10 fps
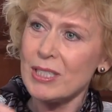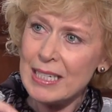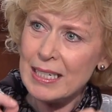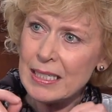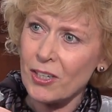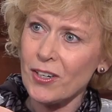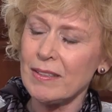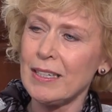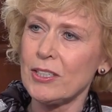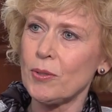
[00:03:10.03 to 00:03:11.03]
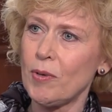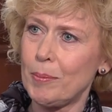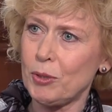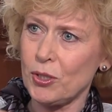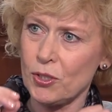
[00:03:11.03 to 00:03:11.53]
These are the
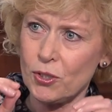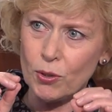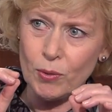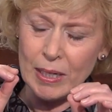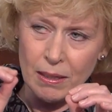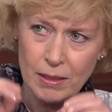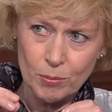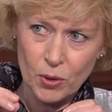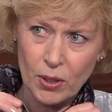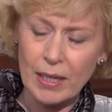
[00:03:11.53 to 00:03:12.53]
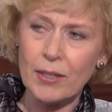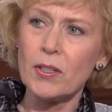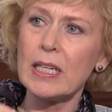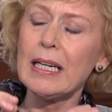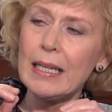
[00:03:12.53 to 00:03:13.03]
interruptions to create a little more
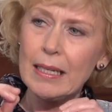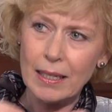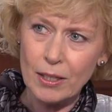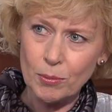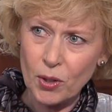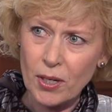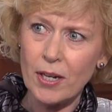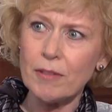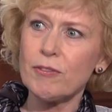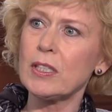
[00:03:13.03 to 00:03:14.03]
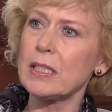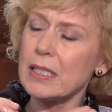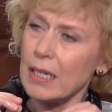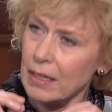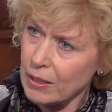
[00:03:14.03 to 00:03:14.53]
clarity, a little more
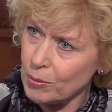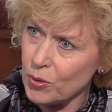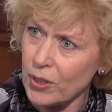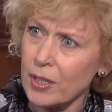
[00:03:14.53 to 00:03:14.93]
confidence, a little more